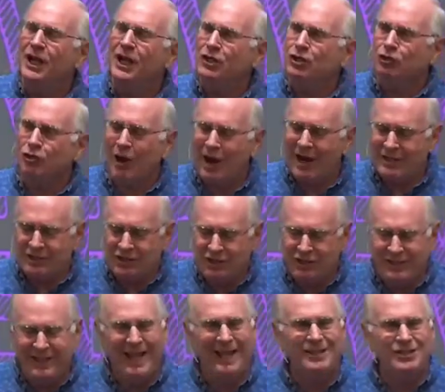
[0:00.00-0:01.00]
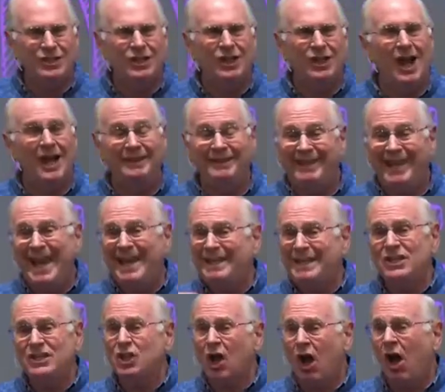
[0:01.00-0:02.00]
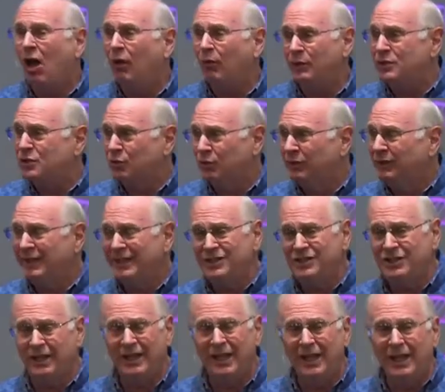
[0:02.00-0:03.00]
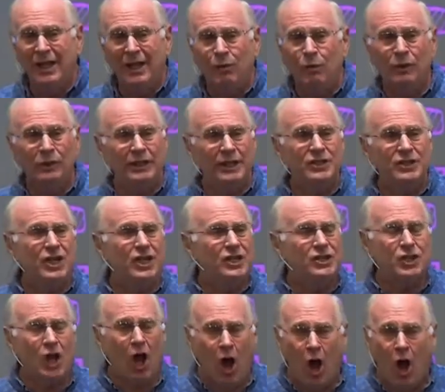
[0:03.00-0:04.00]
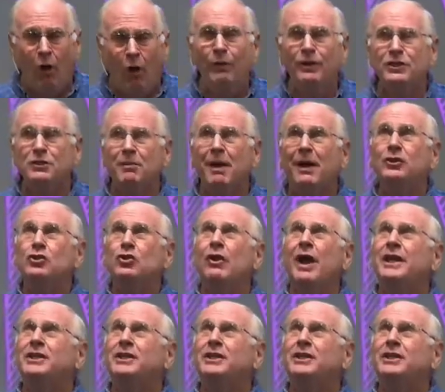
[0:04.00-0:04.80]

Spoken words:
trying to get to God. That is always religion. Religion is always about trying